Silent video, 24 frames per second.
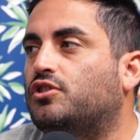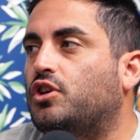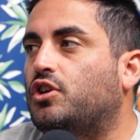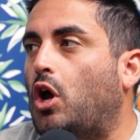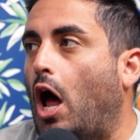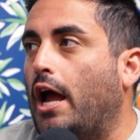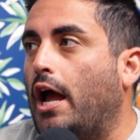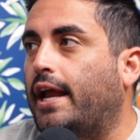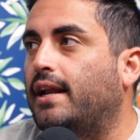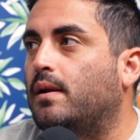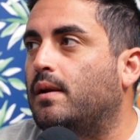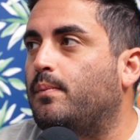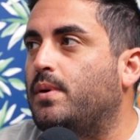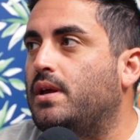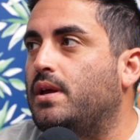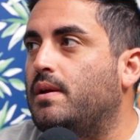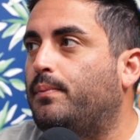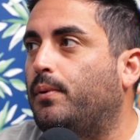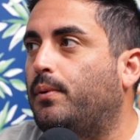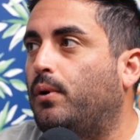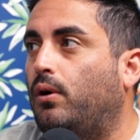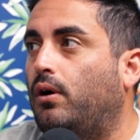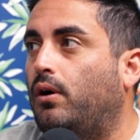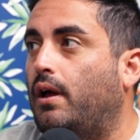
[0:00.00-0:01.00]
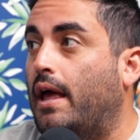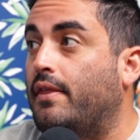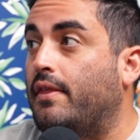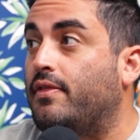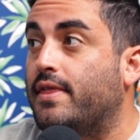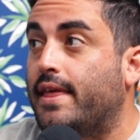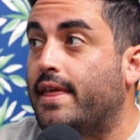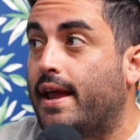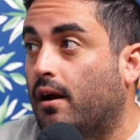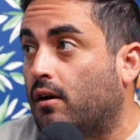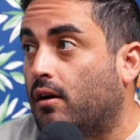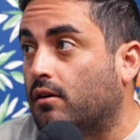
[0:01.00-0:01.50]
talking to people
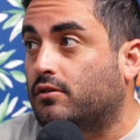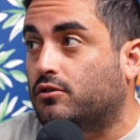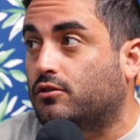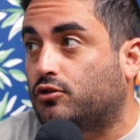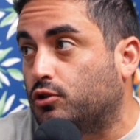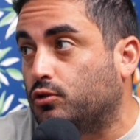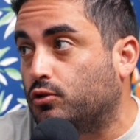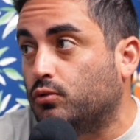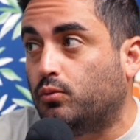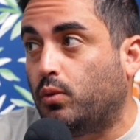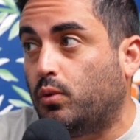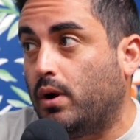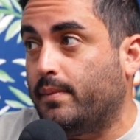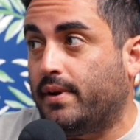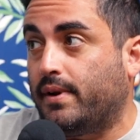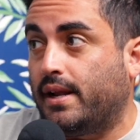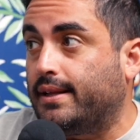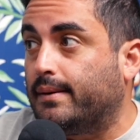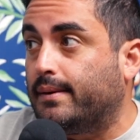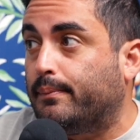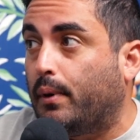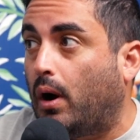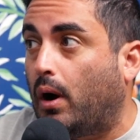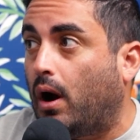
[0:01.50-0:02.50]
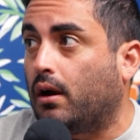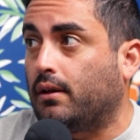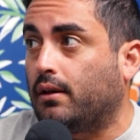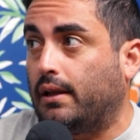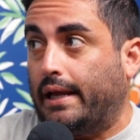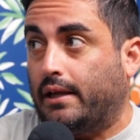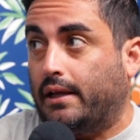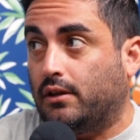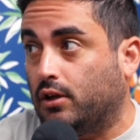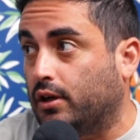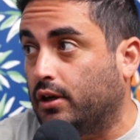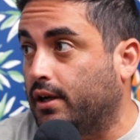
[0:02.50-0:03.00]
and they're two women at a bar,
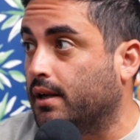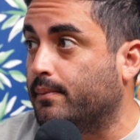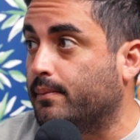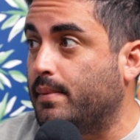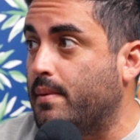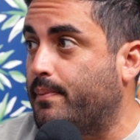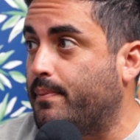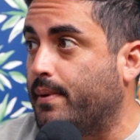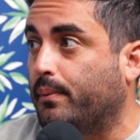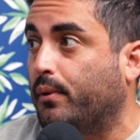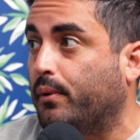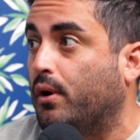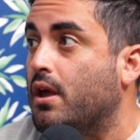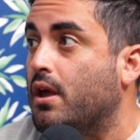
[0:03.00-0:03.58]
like looking to meet people.